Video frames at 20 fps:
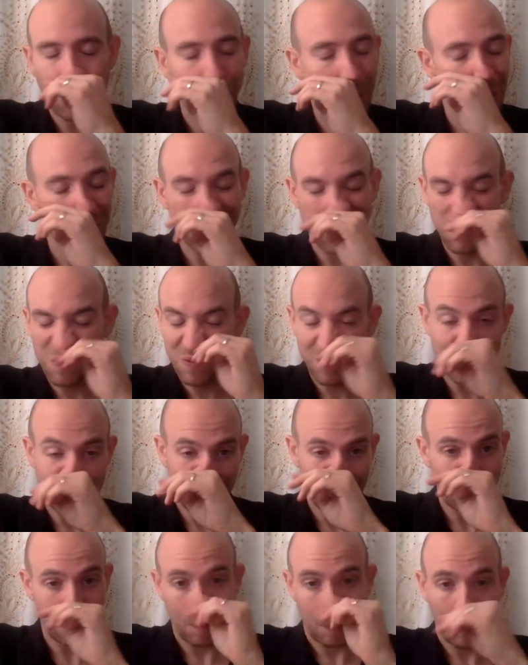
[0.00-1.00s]
of those that
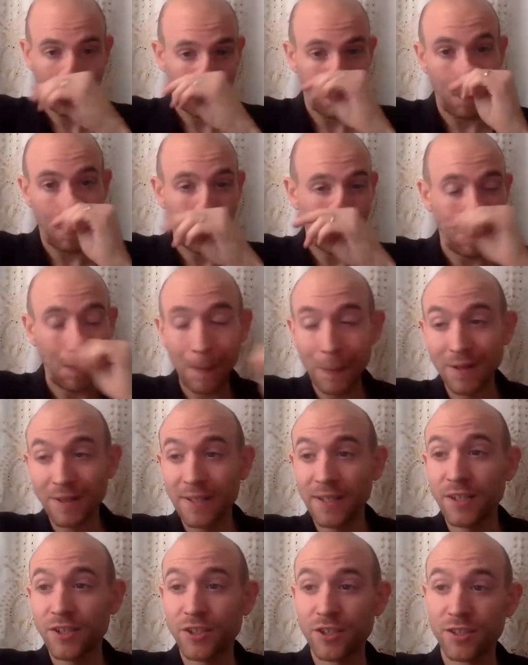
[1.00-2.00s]

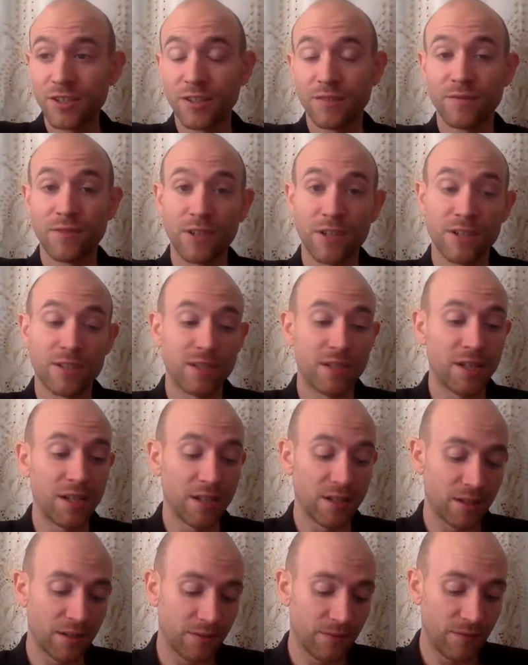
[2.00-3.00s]
teaches adversity and
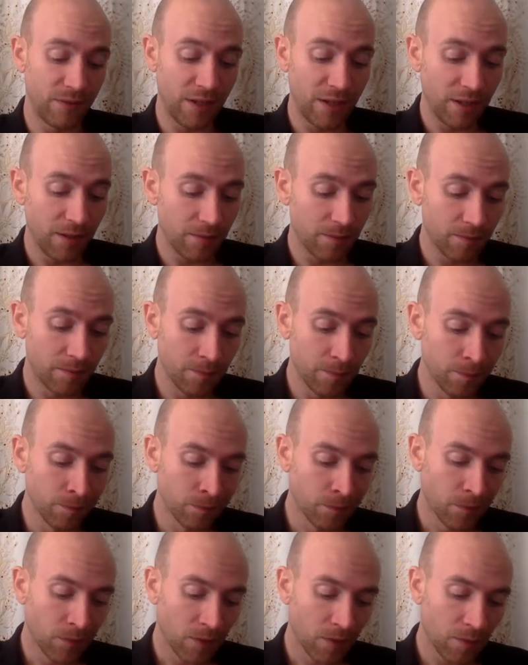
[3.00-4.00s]
defeat,
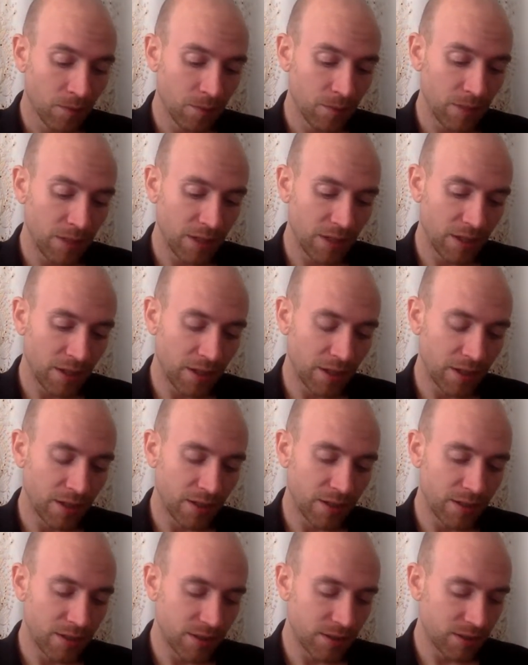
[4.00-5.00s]

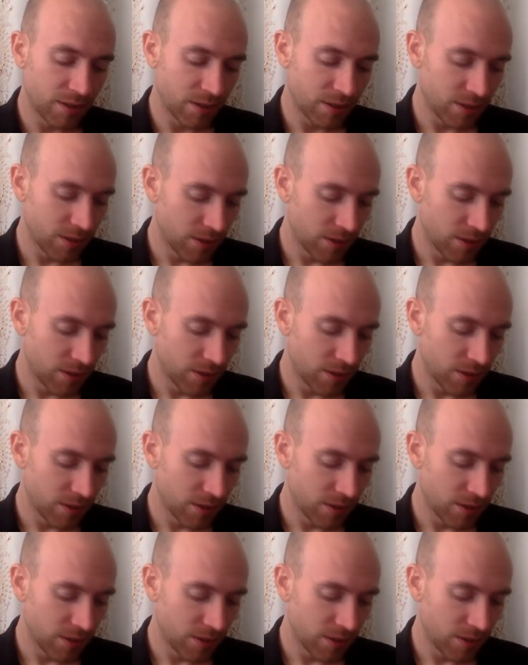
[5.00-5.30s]
because